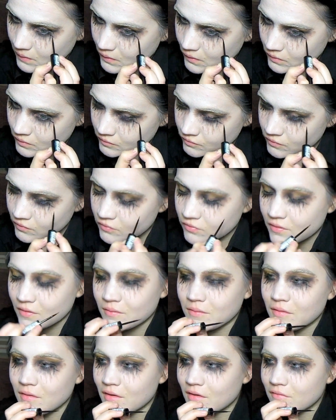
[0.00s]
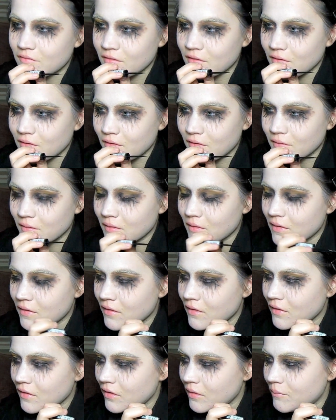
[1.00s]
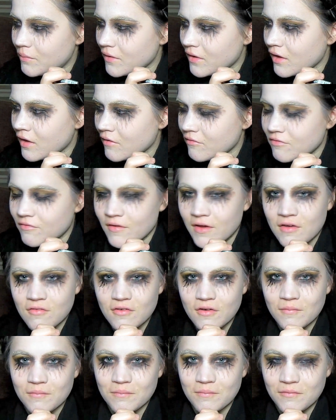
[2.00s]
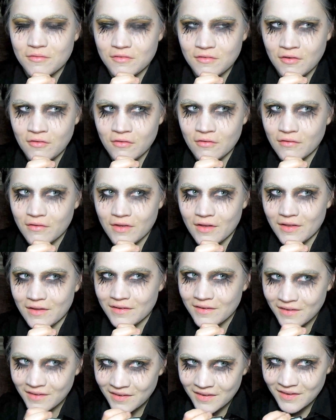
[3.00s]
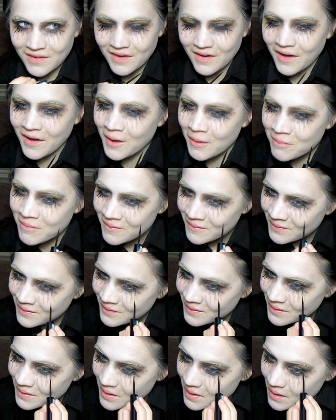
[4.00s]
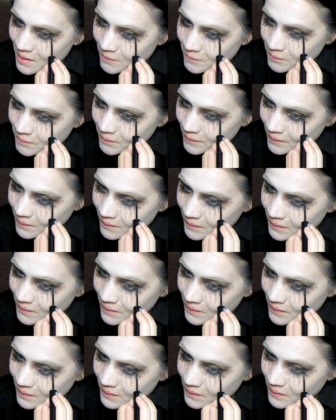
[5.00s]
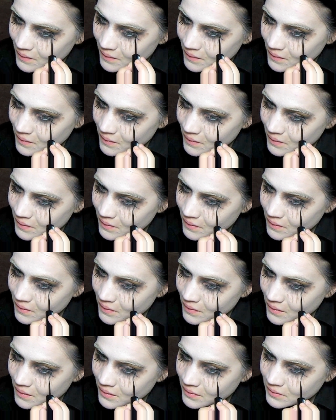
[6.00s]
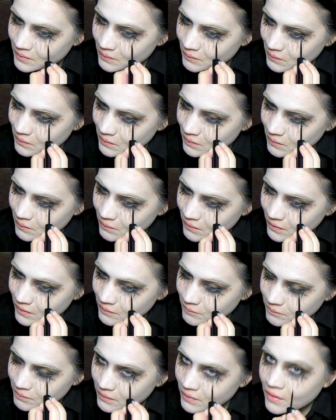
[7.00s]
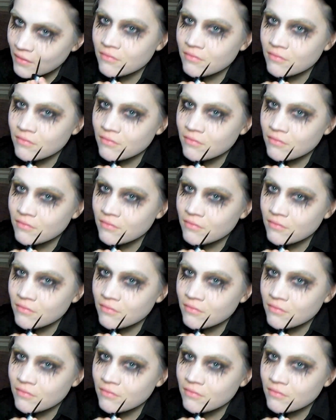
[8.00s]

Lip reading: Because it feels like you kind of think, oh, you're picking a favourite serial killer. But I don't know what I'd be.